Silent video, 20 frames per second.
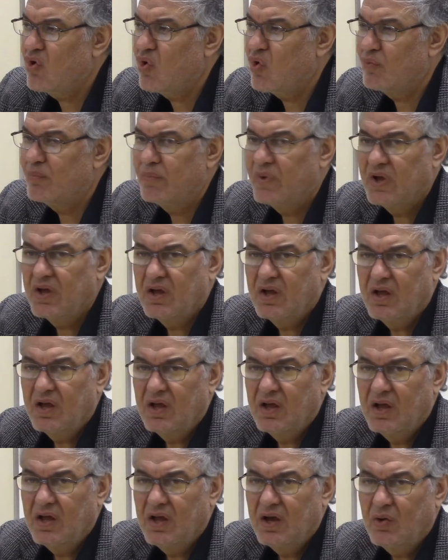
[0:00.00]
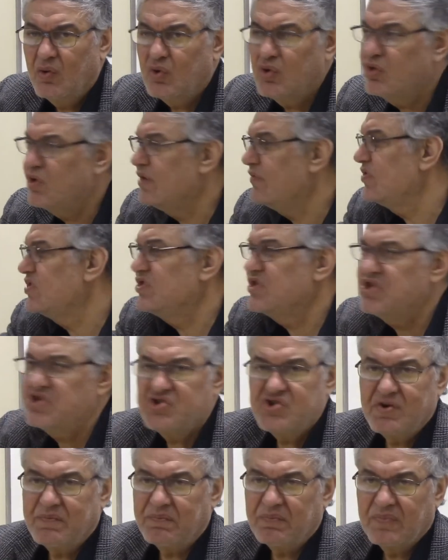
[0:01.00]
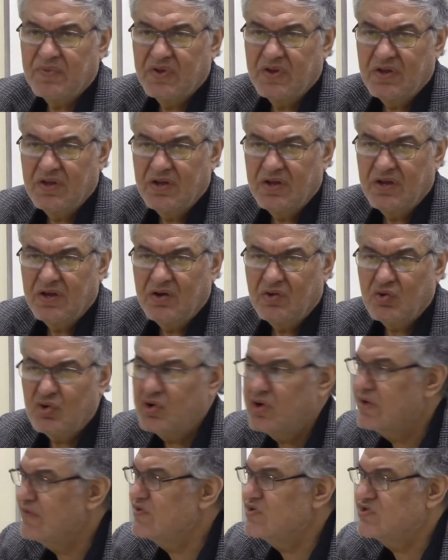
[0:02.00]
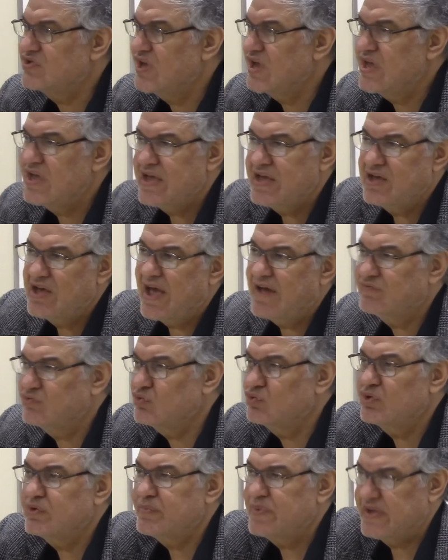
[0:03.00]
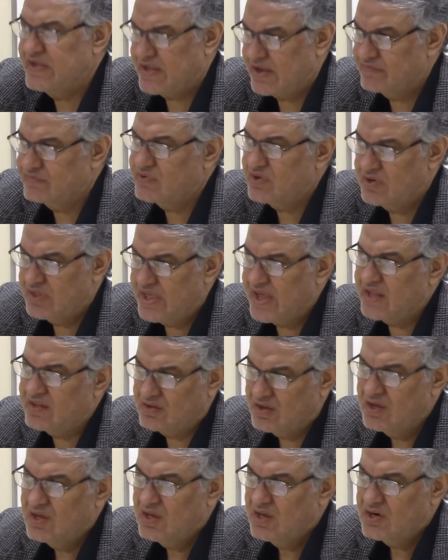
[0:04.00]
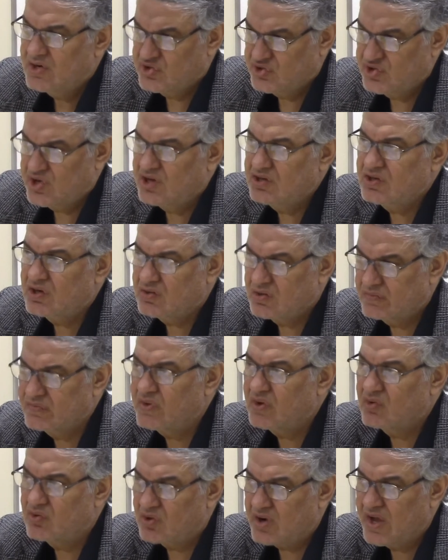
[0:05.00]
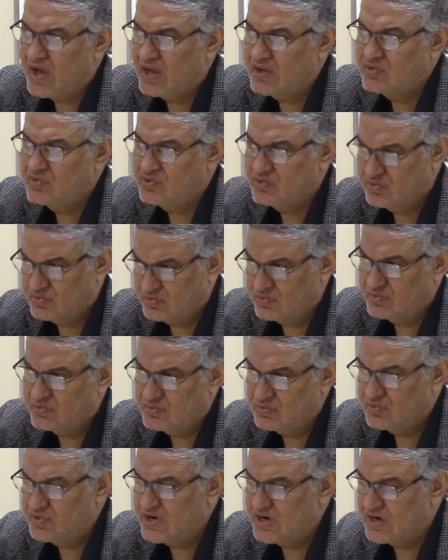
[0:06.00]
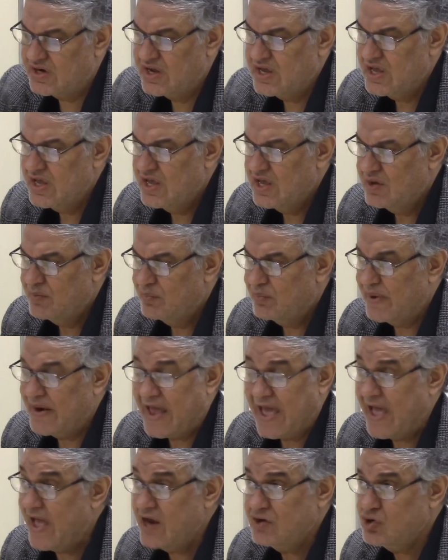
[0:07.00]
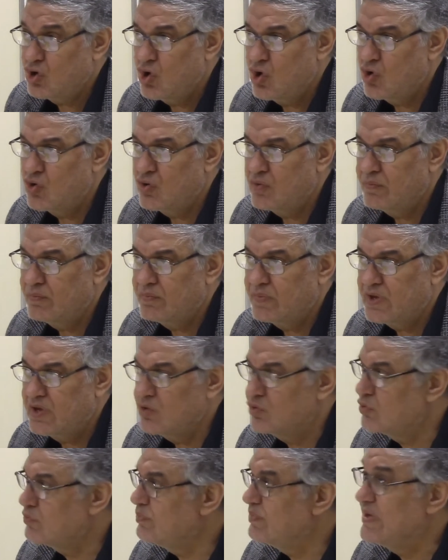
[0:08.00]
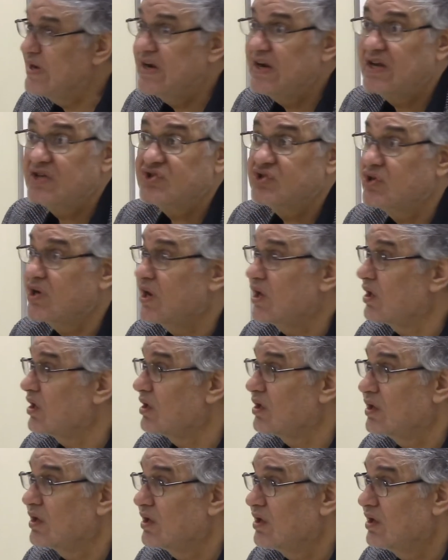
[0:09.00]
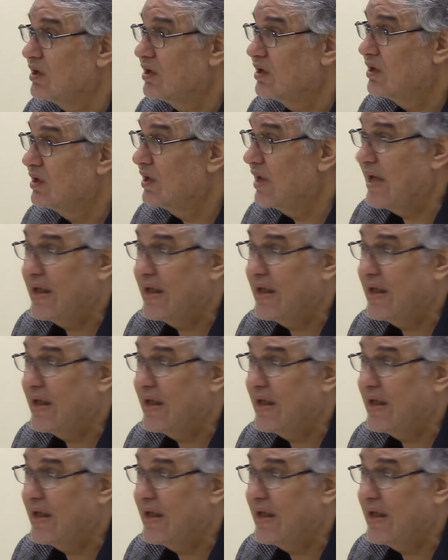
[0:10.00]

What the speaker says: We don't even teach him. We don't even say, you have to repeat after that reciter of the Quran to read. But at home, he would be listening, and listening,